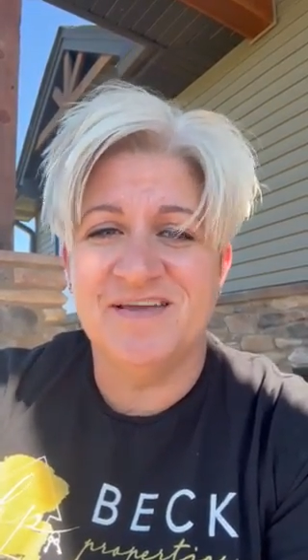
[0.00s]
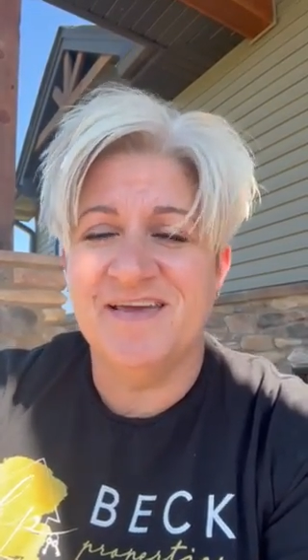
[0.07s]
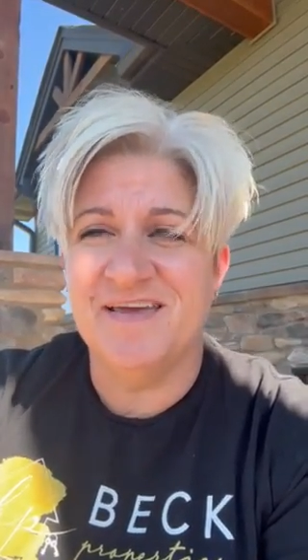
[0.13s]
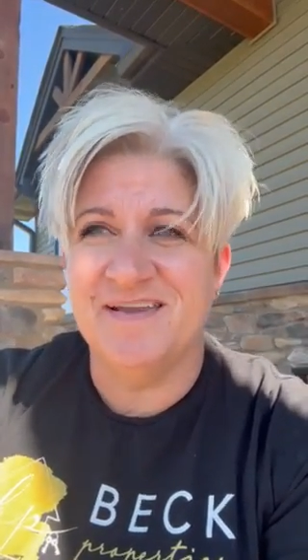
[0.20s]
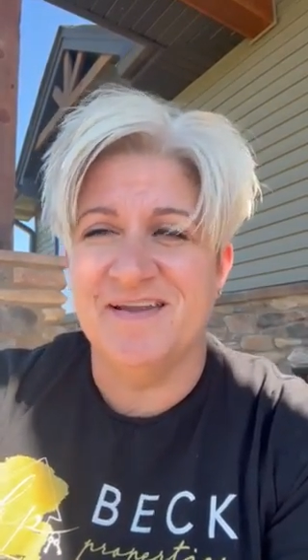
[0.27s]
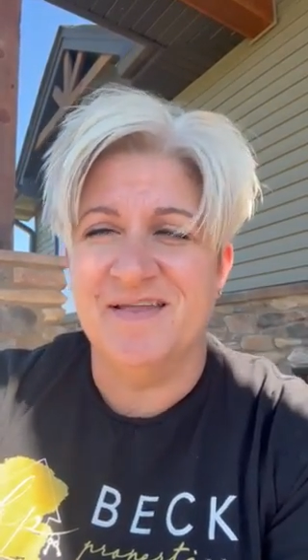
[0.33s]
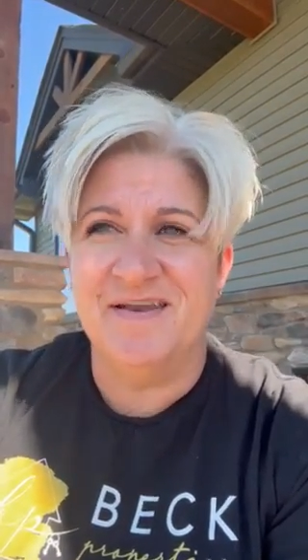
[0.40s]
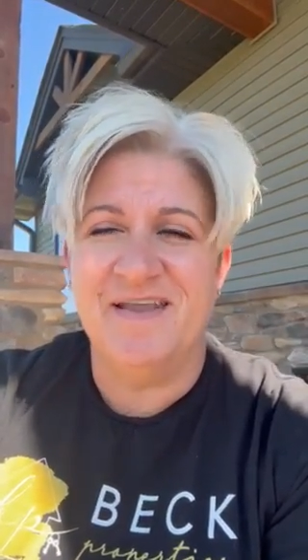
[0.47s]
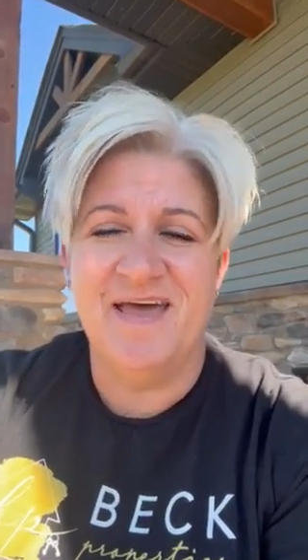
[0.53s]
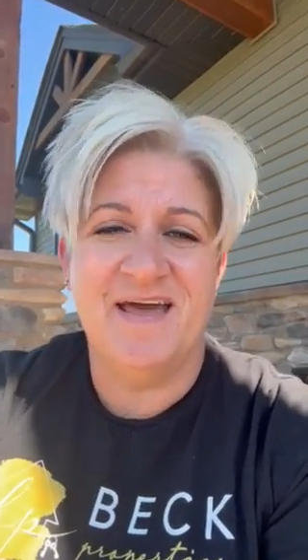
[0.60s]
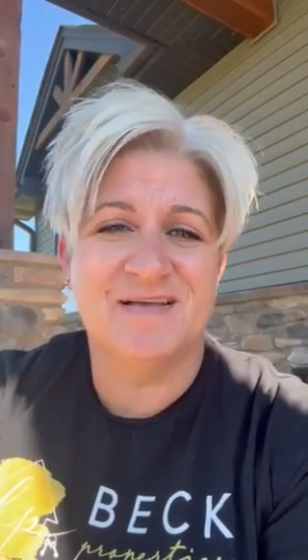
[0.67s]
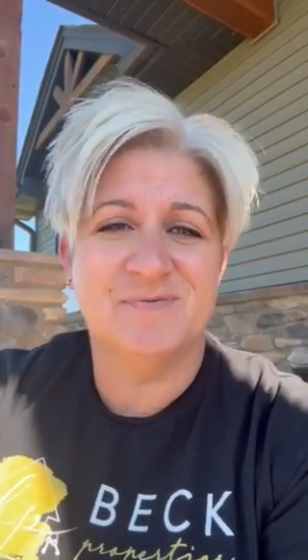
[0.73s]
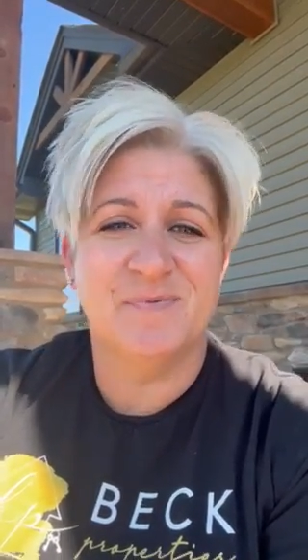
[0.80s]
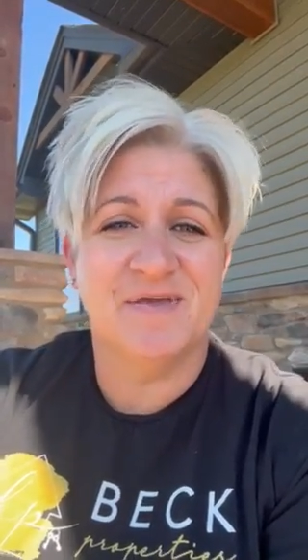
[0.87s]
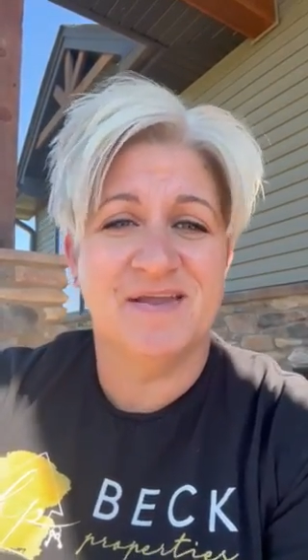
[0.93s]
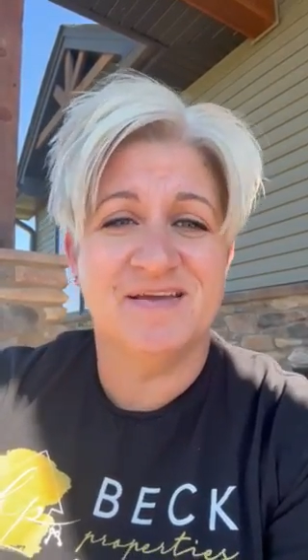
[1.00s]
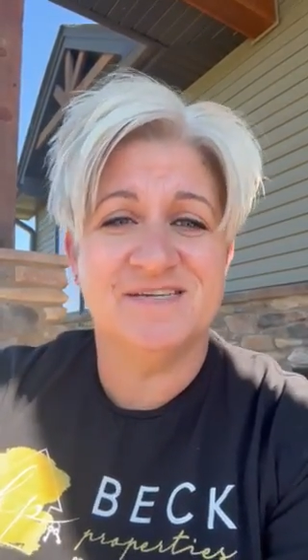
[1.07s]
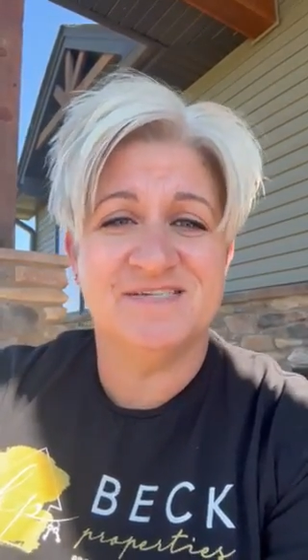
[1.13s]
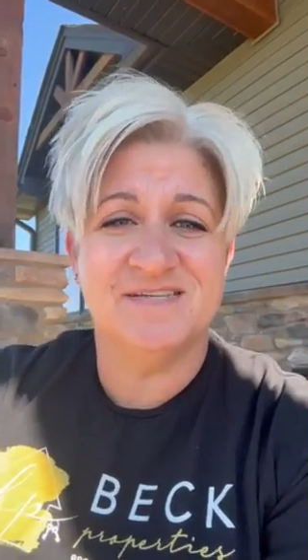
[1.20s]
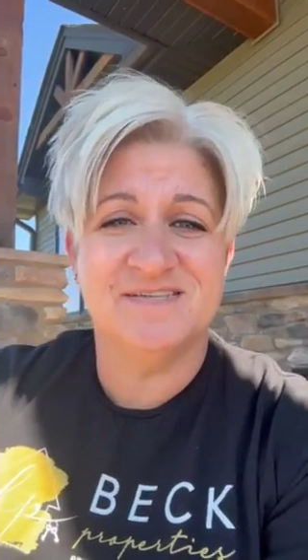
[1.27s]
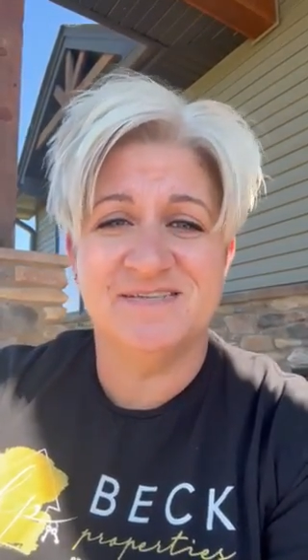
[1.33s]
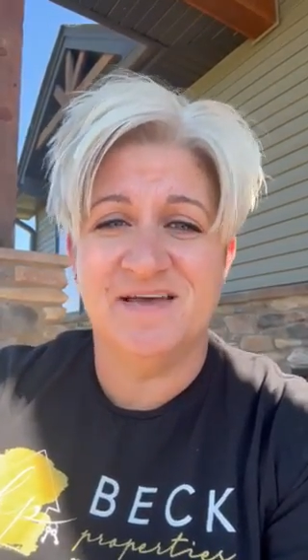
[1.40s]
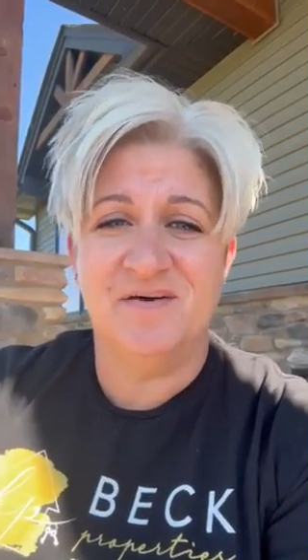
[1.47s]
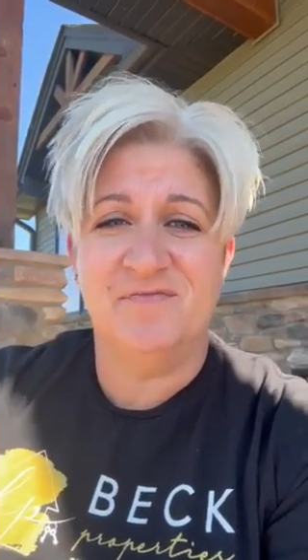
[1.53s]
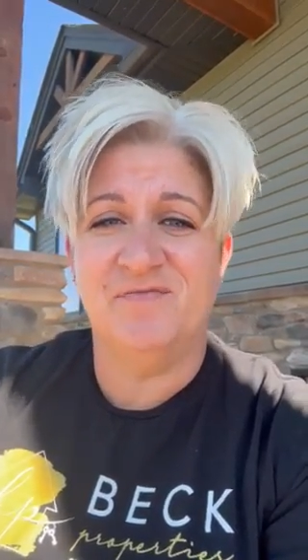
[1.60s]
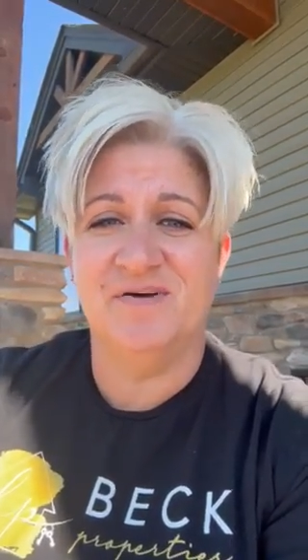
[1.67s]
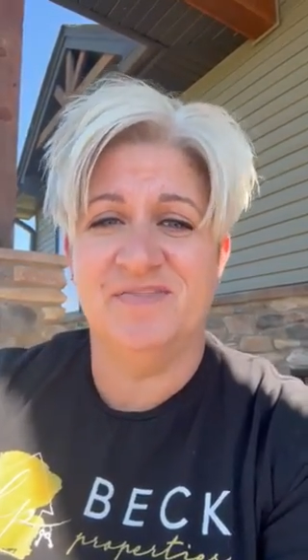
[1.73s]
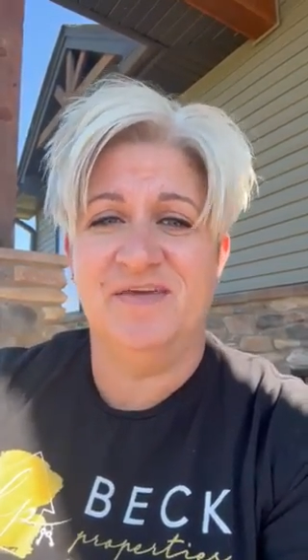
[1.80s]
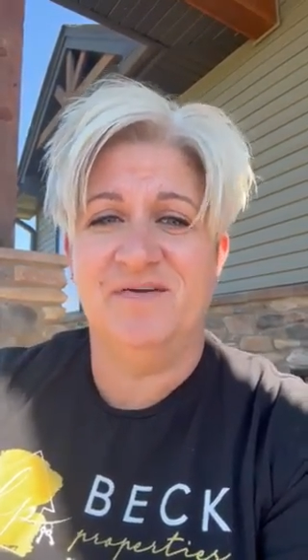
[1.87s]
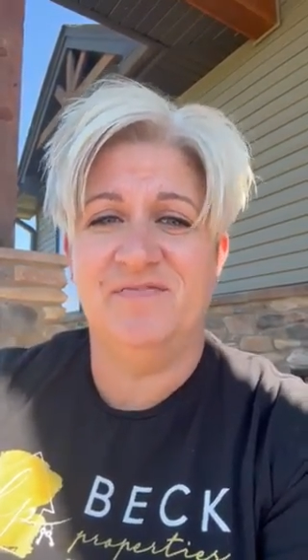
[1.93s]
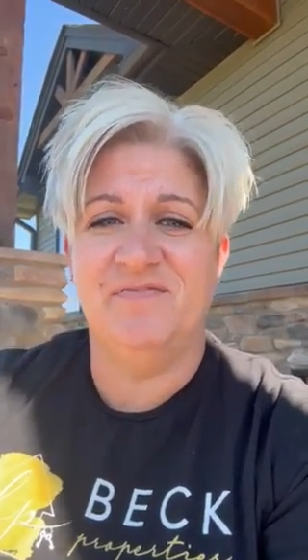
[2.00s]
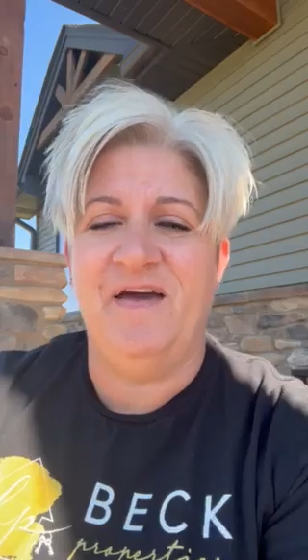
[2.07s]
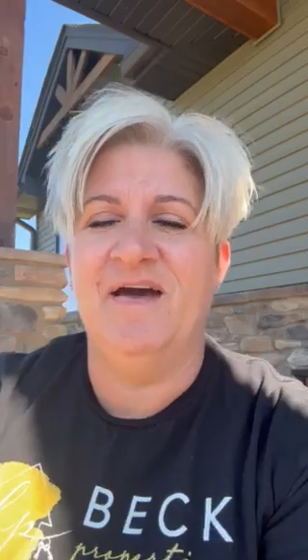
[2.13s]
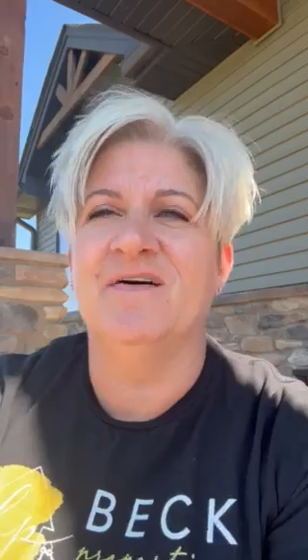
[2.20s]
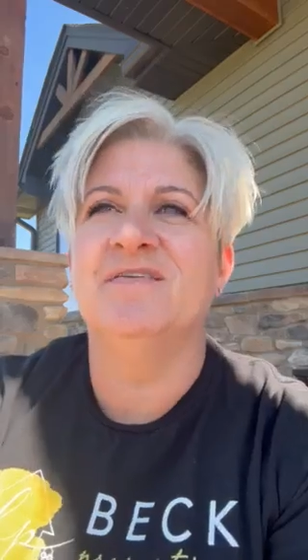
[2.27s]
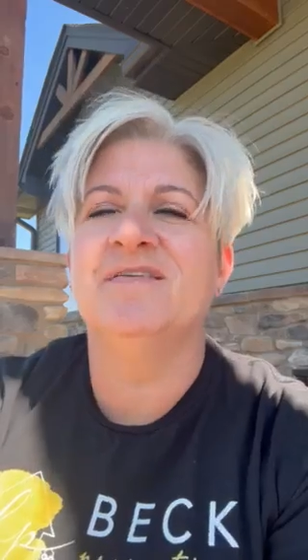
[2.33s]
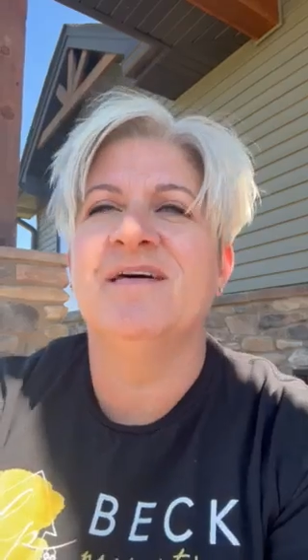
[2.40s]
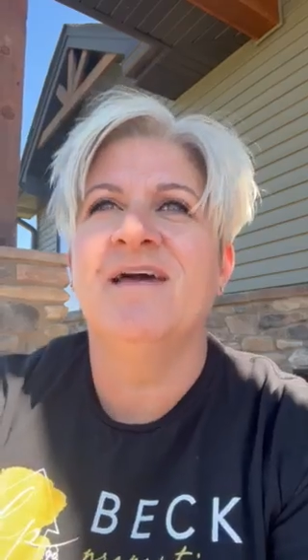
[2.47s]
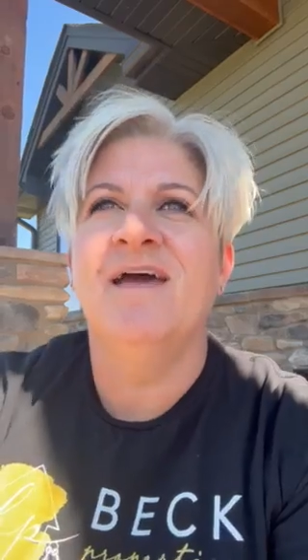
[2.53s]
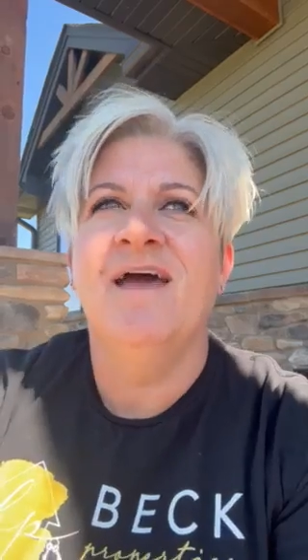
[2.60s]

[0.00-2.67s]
and then explanations of what they found.